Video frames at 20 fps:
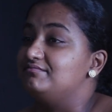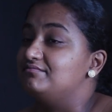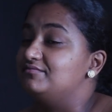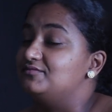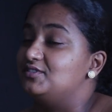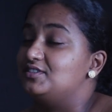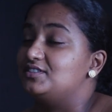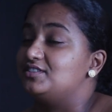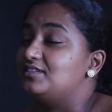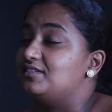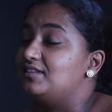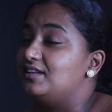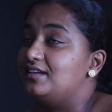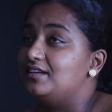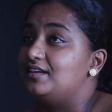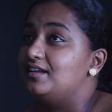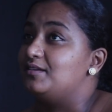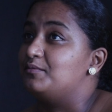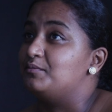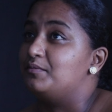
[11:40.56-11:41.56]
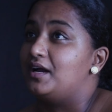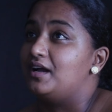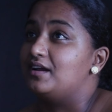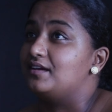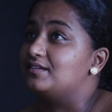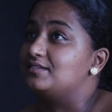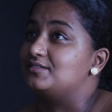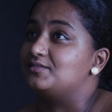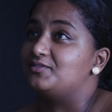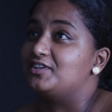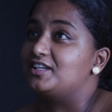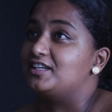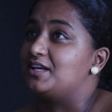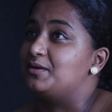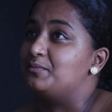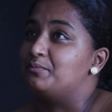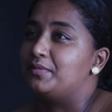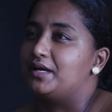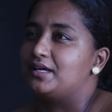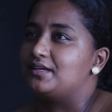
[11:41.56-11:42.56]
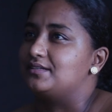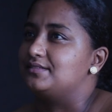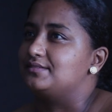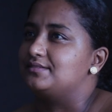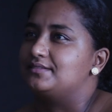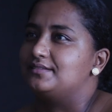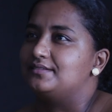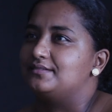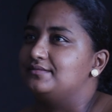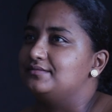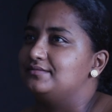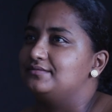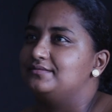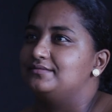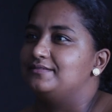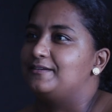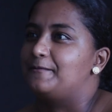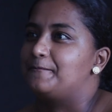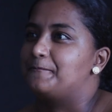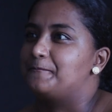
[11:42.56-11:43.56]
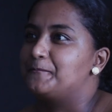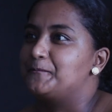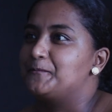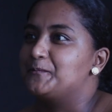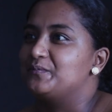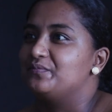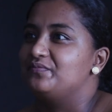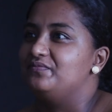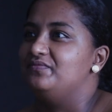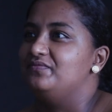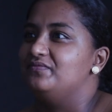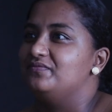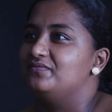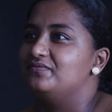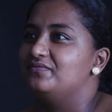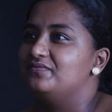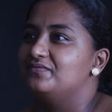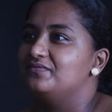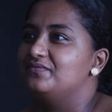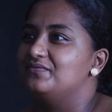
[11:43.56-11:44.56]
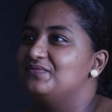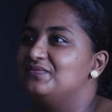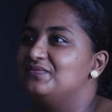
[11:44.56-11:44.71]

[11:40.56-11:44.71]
which thinking back is very embarrassing. For those of us who don't know